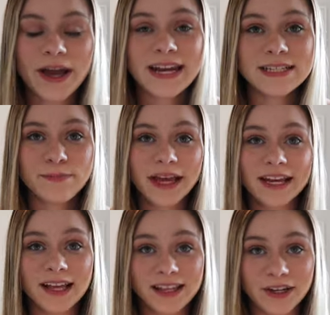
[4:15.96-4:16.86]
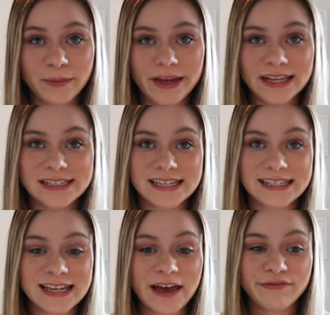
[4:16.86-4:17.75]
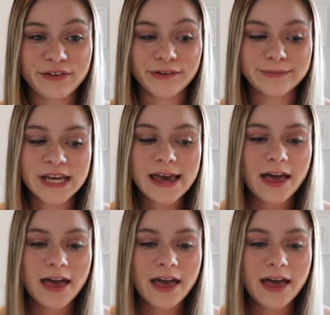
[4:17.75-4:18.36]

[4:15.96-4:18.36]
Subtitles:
it has been a little bit since I filmed